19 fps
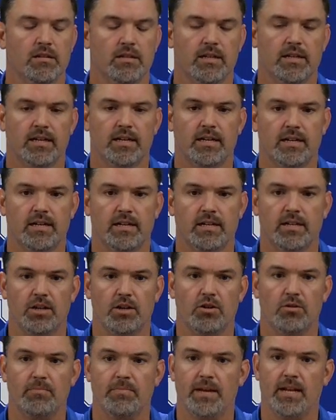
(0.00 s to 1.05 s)

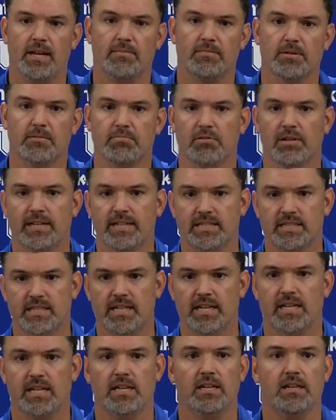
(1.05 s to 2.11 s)
you know, being able to play
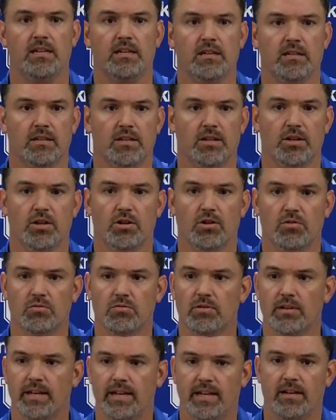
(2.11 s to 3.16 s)
sticky you
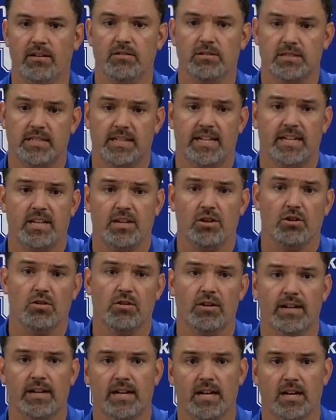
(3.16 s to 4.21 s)
know, in,
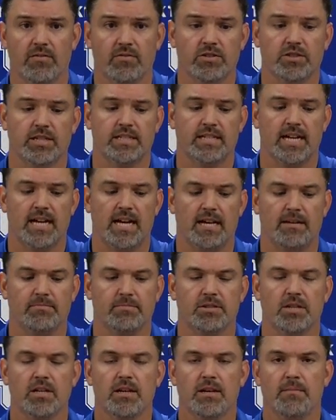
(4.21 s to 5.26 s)
stickier in coverage at
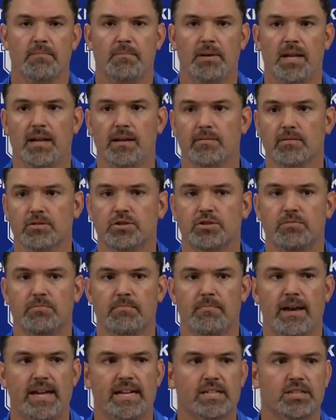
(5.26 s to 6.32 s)
times, being able to
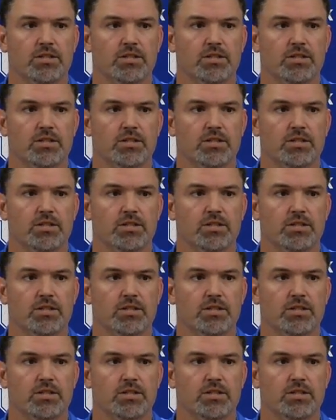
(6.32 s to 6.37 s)
make